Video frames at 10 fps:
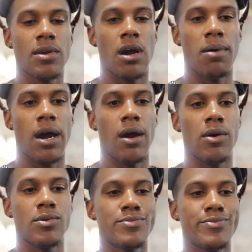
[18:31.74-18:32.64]

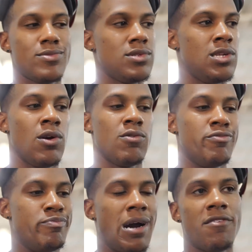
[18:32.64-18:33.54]
about,
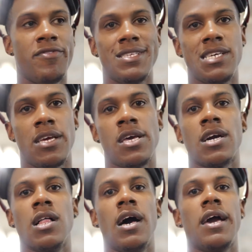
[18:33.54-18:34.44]
probably 15
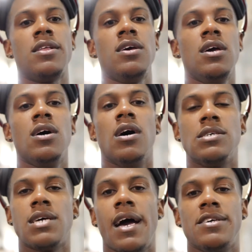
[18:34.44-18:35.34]
incline
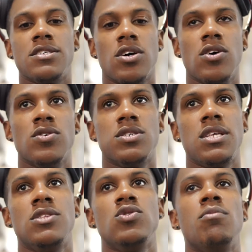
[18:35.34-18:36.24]
as high as it goes, and
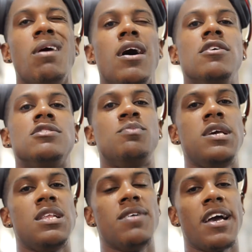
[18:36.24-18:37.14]
then do about a
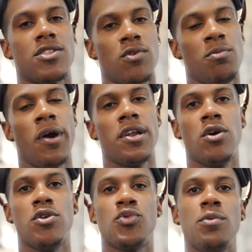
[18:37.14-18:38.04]
speed of like 3.0
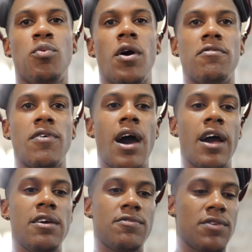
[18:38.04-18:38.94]
to
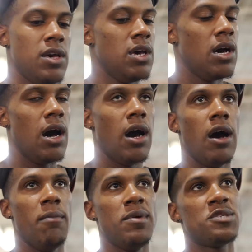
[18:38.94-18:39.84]
3.5.
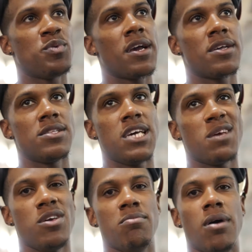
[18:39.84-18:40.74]
And it's probably going to
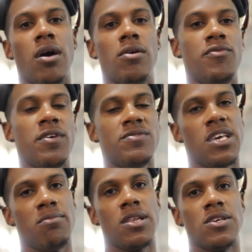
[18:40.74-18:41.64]
take me about
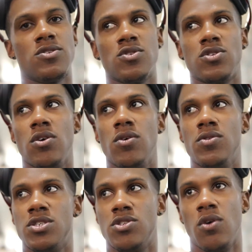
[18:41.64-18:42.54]
15 minutes or so
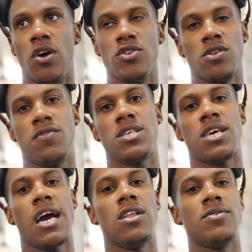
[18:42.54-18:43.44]
to do 150
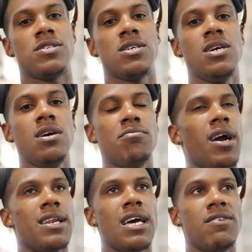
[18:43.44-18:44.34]
calories.
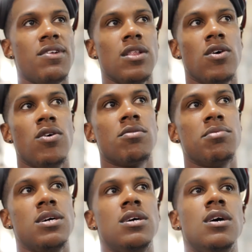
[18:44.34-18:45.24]
Probably not even that long,
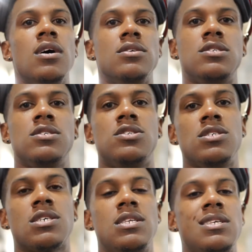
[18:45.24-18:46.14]
but this is
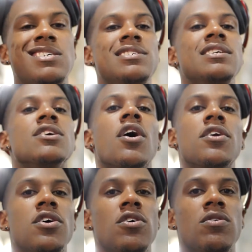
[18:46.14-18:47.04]
just conditioning
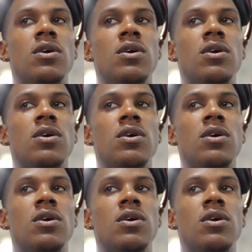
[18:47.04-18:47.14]
cardio